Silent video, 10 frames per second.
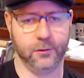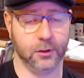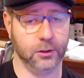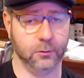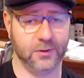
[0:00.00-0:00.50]
You
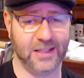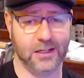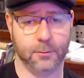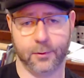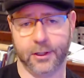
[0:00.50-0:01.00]
could use
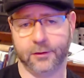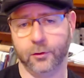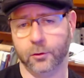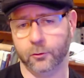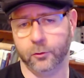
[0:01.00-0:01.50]
Databricks.
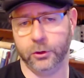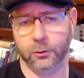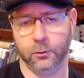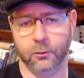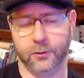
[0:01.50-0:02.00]
You could
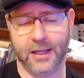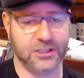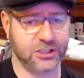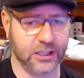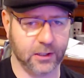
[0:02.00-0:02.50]
use
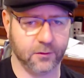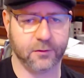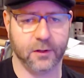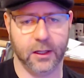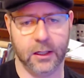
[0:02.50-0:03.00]
HD
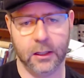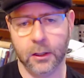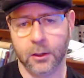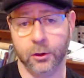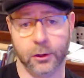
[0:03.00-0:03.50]
Insight.
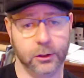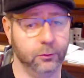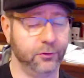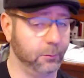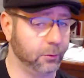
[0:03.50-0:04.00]
You could
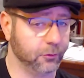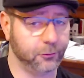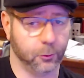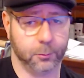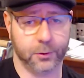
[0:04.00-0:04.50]
use simple
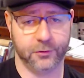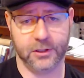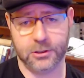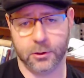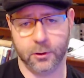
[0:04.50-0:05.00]
stored
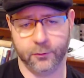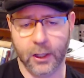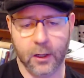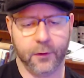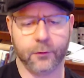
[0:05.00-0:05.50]
procedures.
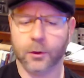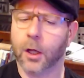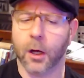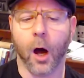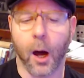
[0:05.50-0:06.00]
There's a
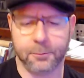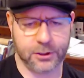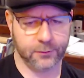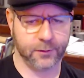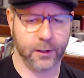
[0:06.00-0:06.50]
lot of
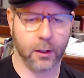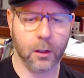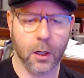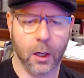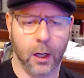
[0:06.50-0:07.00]
options there,
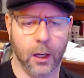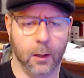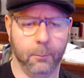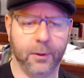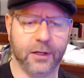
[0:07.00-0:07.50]

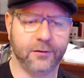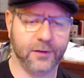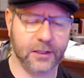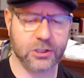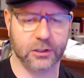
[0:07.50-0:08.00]
but
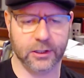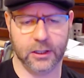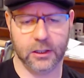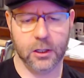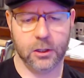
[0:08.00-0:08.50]

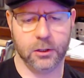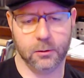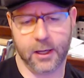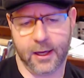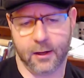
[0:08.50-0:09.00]
essentially
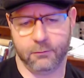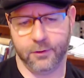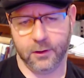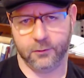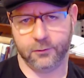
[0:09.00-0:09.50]
you
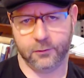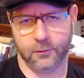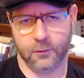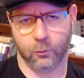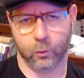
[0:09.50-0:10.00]
have this
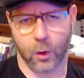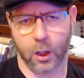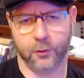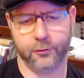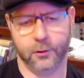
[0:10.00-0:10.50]

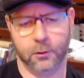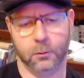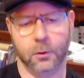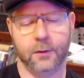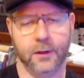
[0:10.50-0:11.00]
raw
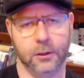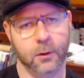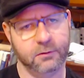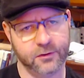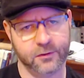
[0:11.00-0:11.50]
zone, then you
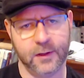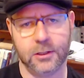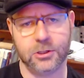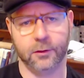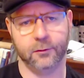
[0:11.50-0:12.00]
have a
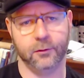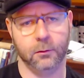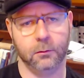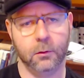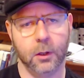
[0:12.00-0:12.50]
staging
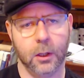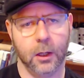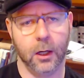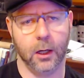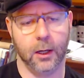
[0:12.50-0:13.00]
zone,
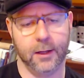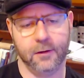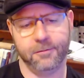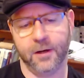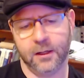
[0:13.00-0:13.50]
and
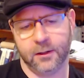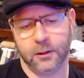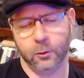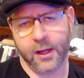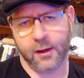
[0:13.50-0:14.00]
then finally
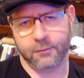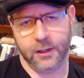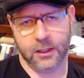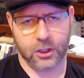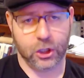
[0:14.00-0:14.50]
you would have
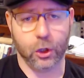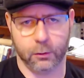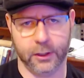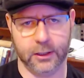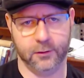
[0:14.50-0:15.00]
a
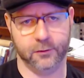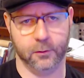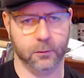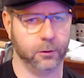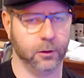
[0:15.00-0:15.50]
curated
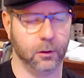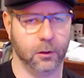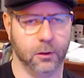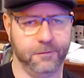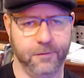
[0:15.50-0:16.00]
zone
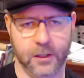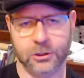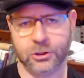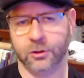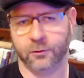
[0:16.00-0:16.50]
or a
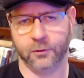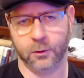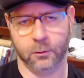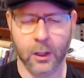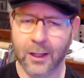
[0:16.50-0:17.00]
finished
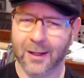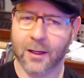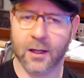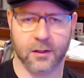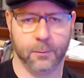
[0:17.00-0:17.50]
zone.
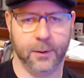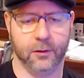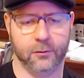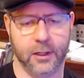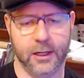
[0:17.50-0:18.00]
Kind of
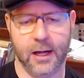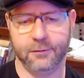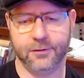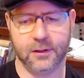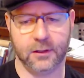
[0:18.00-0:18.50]
depends, right?
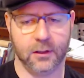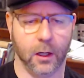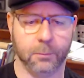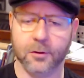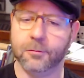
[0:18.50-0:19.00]
I've seen
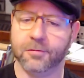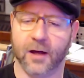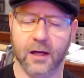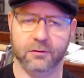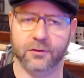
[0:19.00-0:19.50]
up to
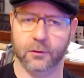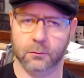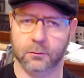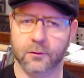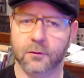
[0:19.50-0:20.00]
5
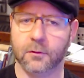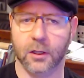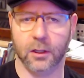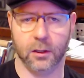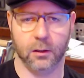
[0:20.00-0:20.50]
zones,
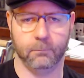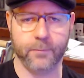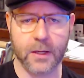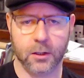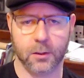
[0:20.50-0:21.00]

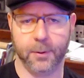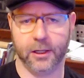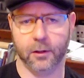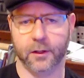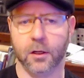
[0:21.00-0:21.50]

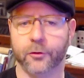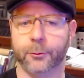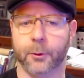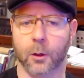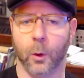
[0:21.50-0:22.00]
depending on the
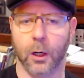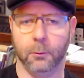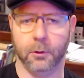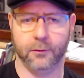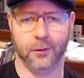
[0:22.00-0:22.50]
customer
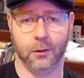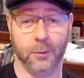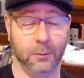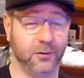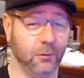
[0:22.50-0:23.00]
requirements,
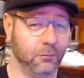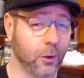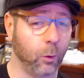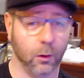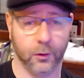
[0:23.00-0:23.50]
maybe some for
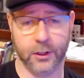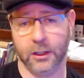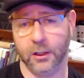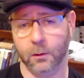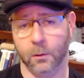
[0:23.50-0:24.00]

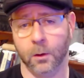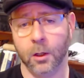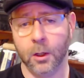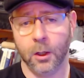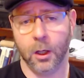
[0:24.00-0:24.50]
quality
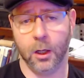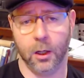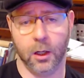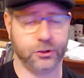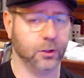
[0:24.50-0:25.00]
or
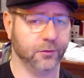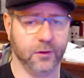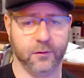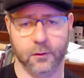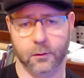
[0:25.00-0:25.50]
a
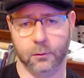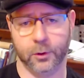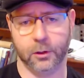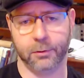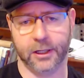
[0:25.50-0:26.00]
trusted zone
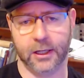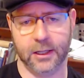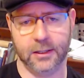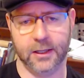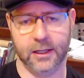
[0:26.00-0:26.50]
where you're bringing
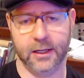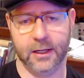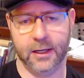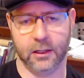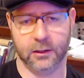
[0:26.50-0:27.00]
in
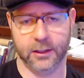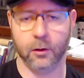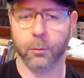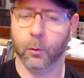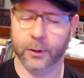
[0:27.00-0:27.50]
data at a
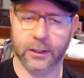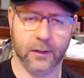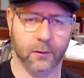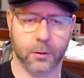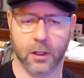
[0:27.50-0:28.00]
later point
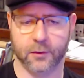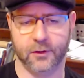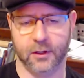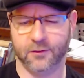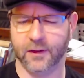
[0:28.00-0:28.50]
in the
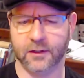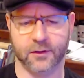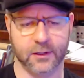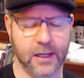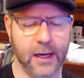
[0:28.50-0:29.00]
process, things
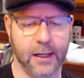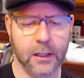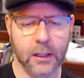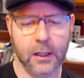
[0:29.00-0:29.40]
like that.